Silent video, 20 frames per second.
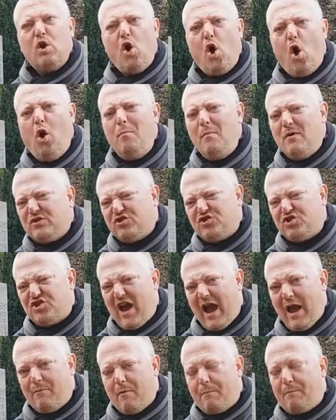Almost
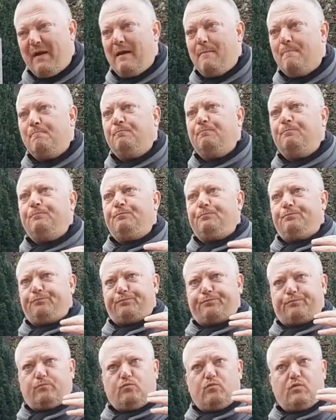syrupy.
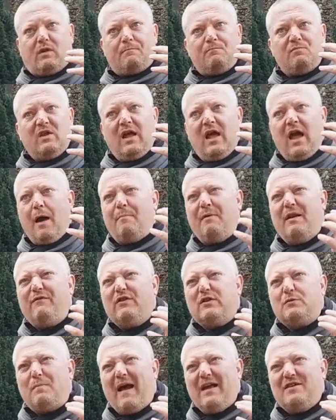A bit of
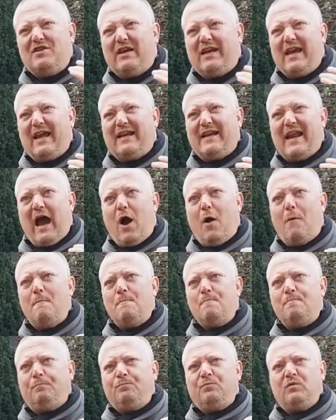a spicy kick now,
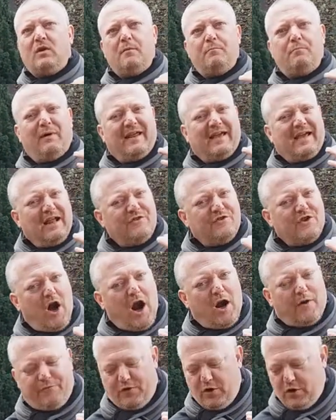but again,
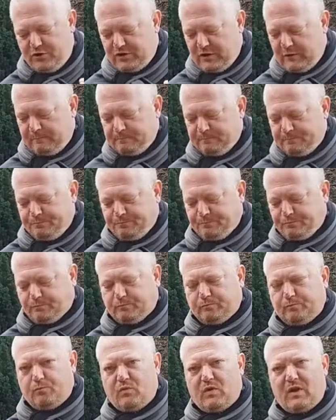dark fruit.
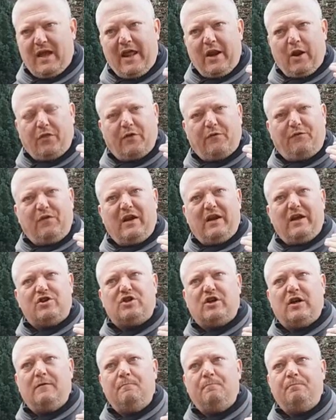And on the
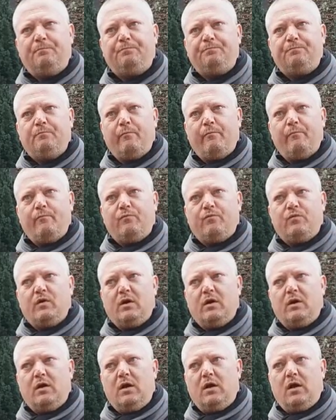finish,
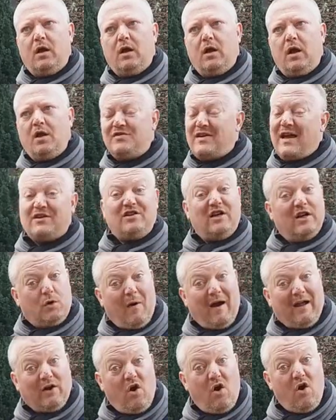it's actually
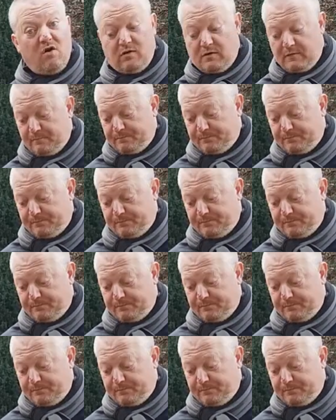quite long